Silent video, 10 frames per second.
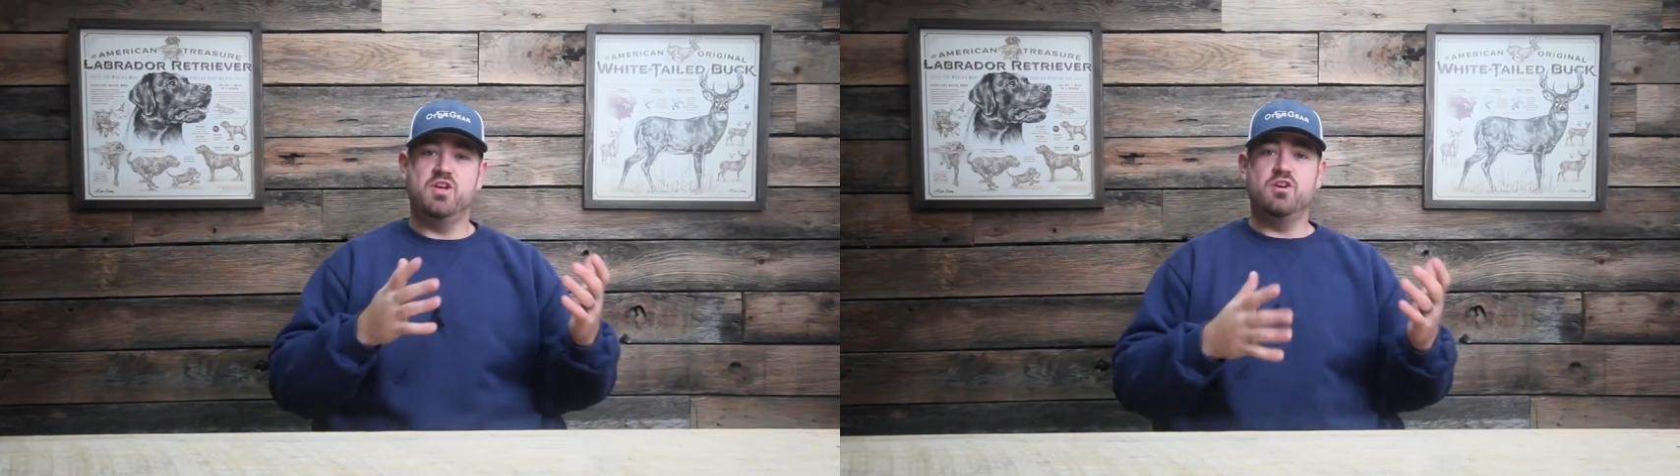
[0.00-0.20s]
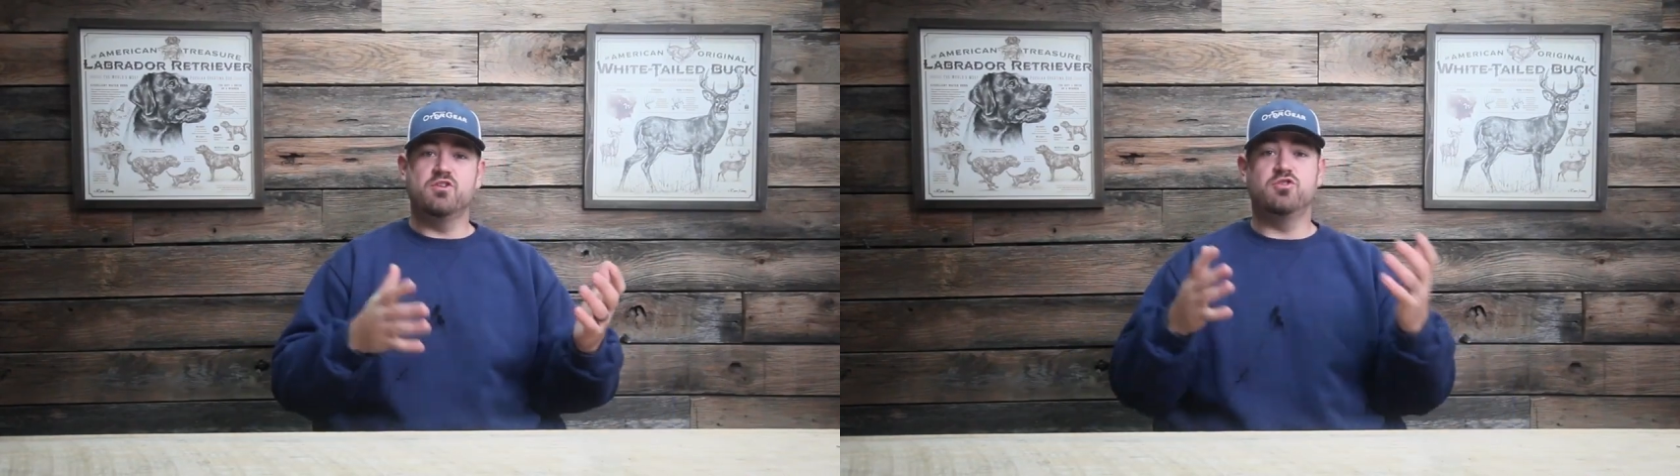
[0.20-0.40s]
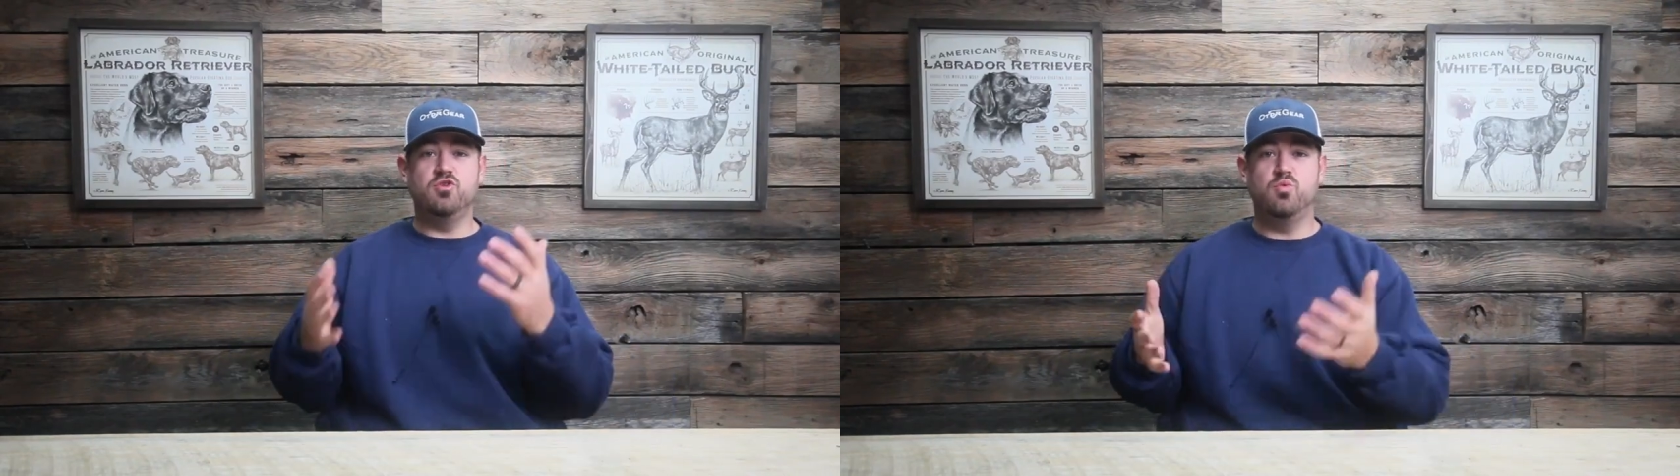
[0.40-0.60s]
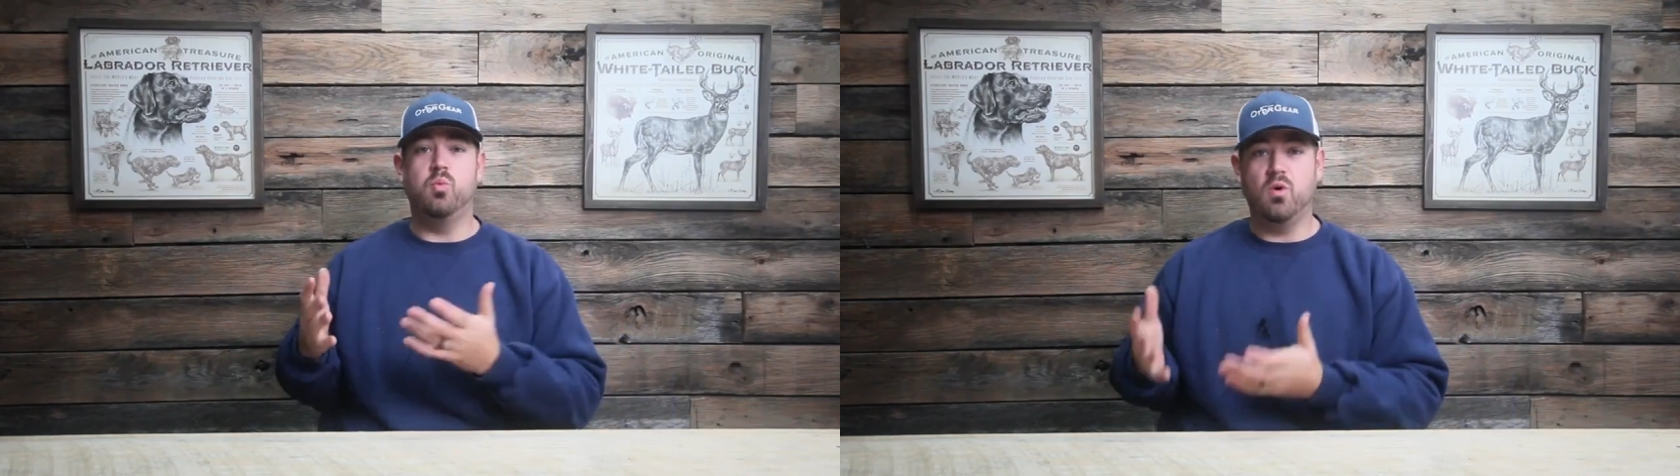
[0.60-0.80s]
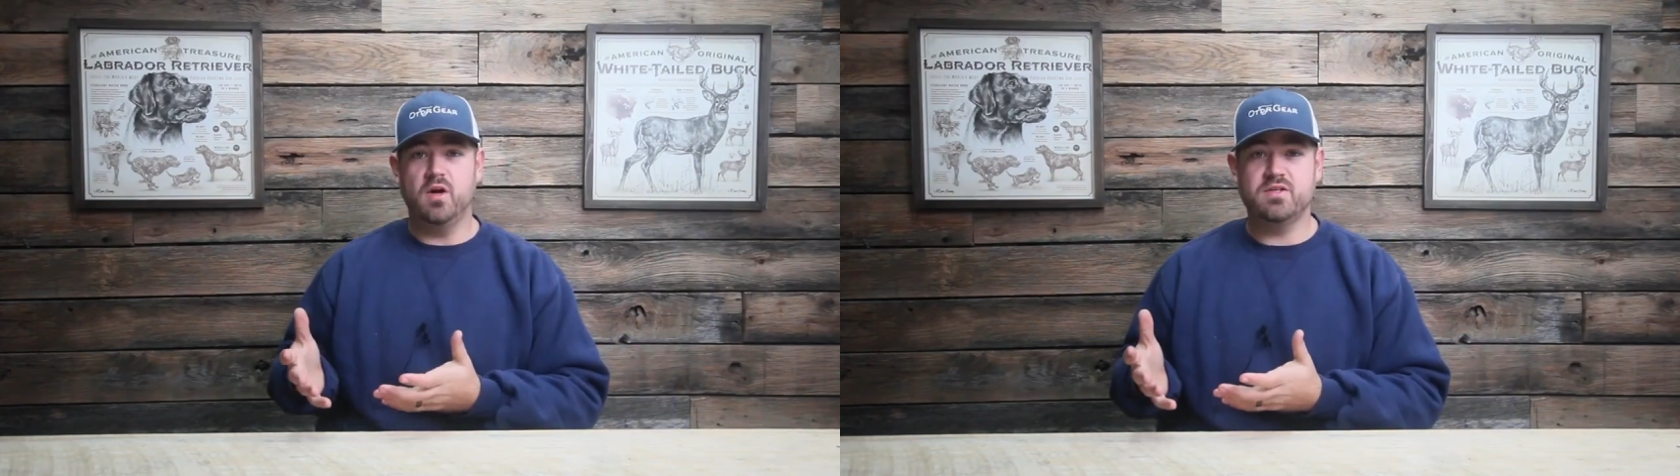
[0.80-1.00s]
Heater you
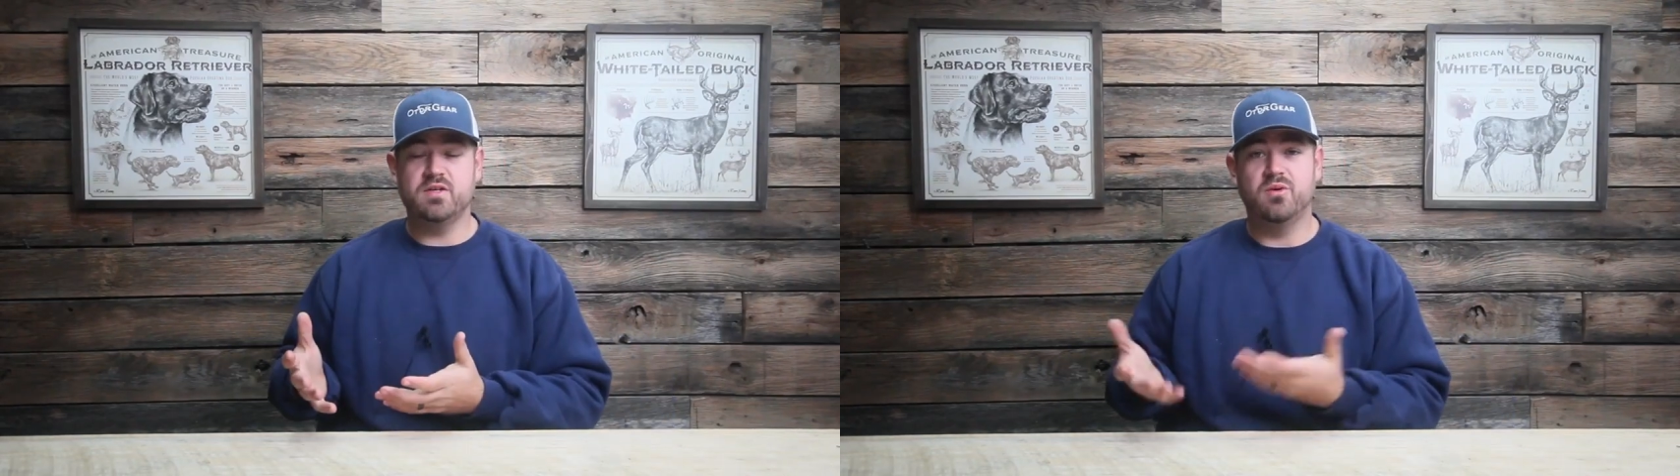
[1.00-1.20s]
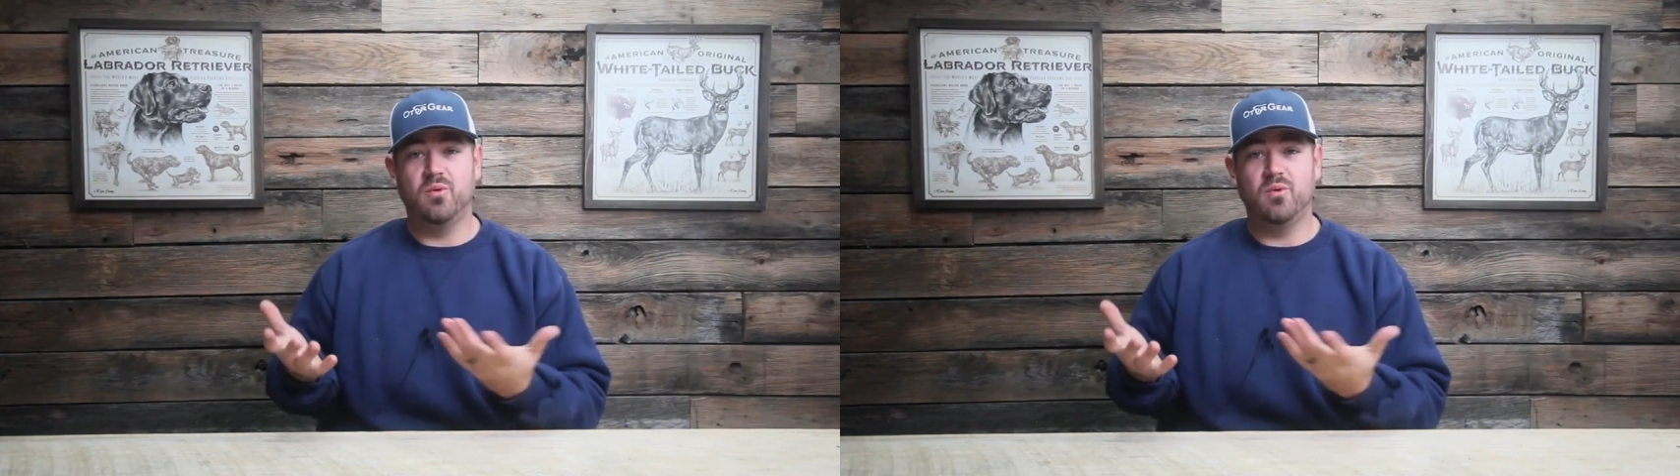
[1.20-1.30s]
want?